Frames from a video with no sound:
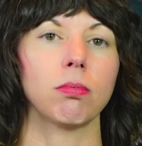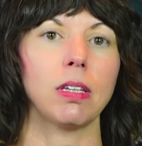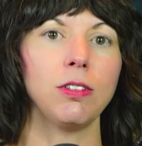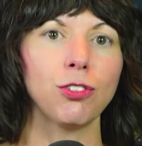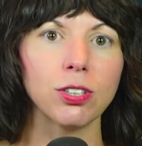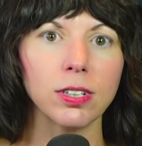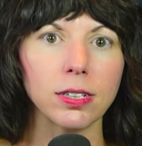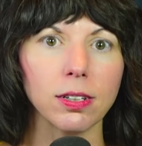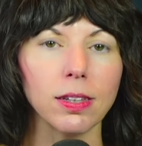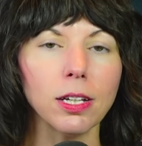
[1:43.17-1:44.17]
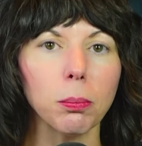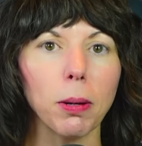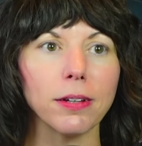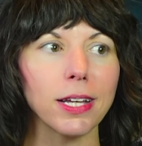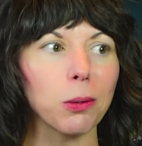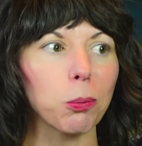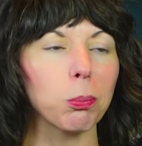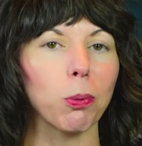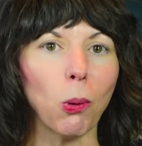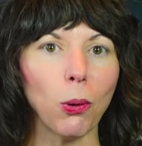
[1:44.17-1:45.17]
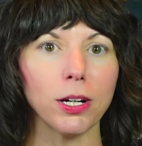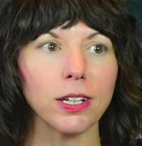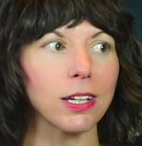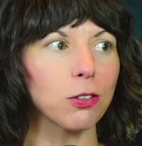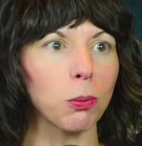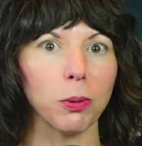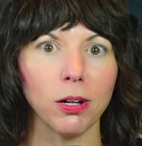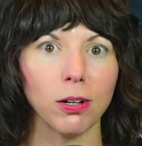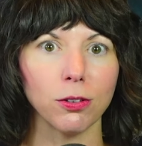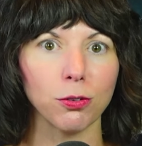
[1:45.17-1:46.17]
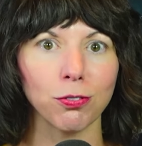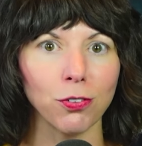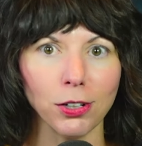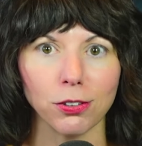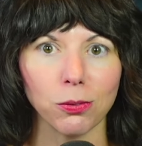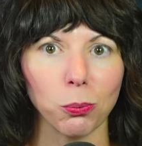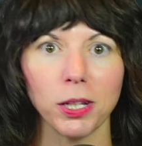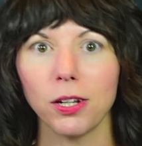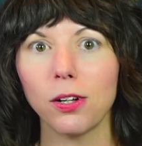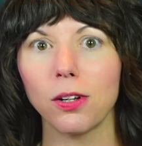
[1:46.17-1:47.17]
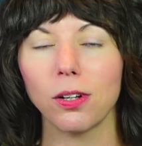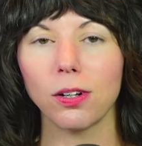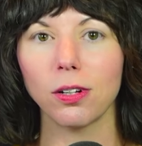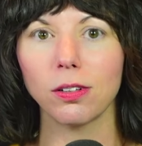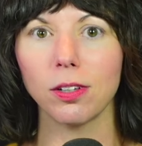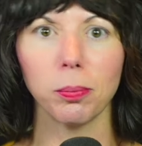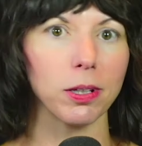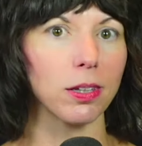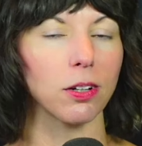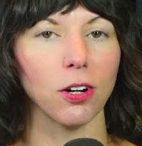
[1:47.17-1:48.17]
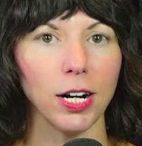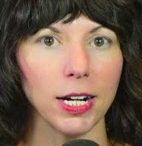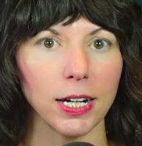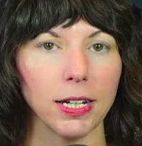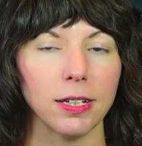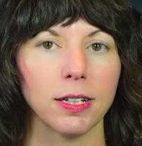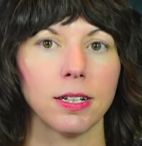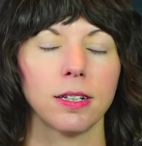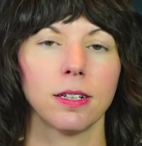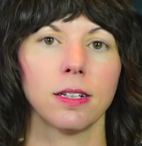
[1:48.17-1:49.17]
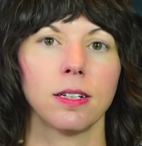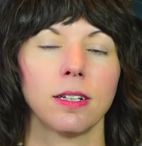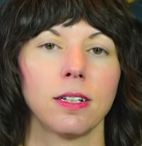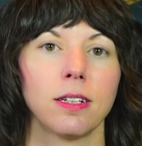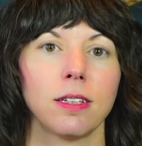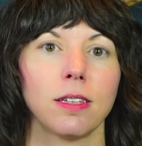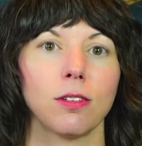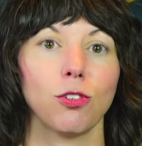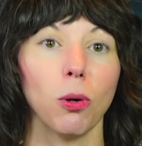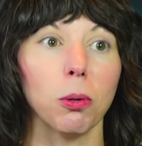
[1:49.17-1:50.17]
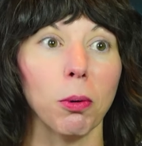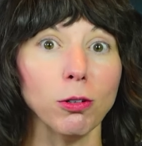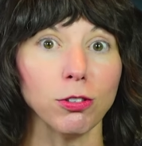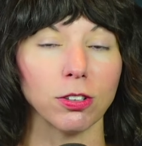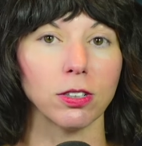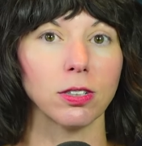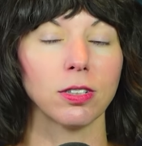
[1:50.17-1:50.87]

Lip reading: Interesting to think about that we're born, and guess what we all do first? We typically cry, show emotion.